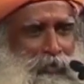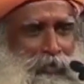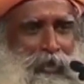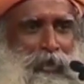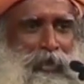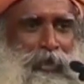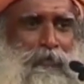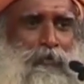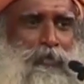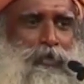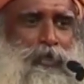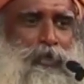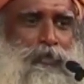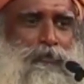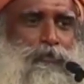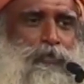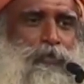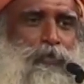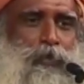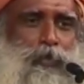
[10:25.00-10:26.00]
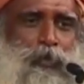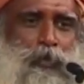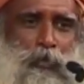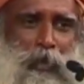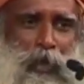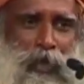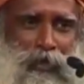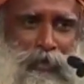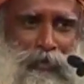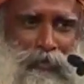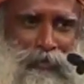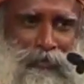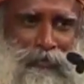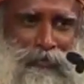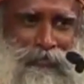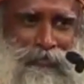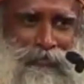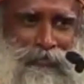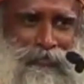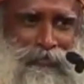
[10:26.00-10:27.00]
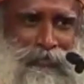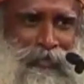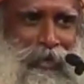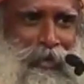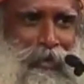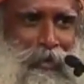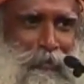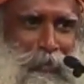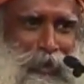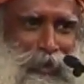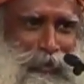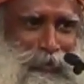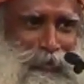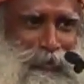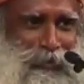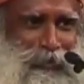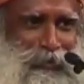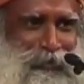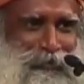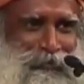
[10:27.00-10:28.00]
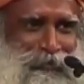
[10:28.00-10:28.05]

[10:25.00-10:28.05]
Then he was in full swagger, like a manager,